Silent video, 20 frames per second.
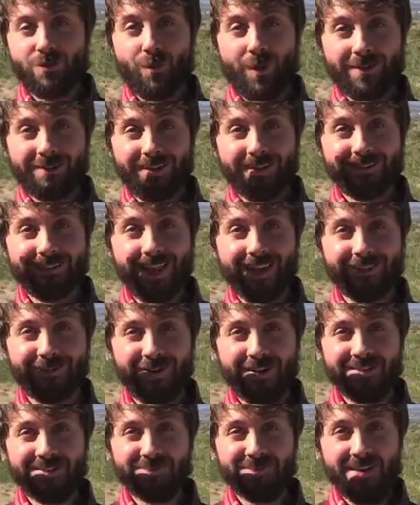Cause you were just
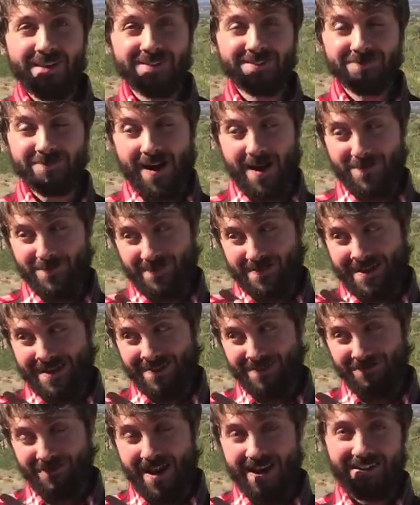like Christmas wrapped
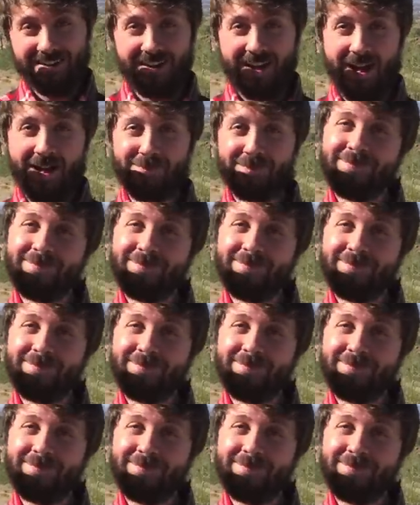in a red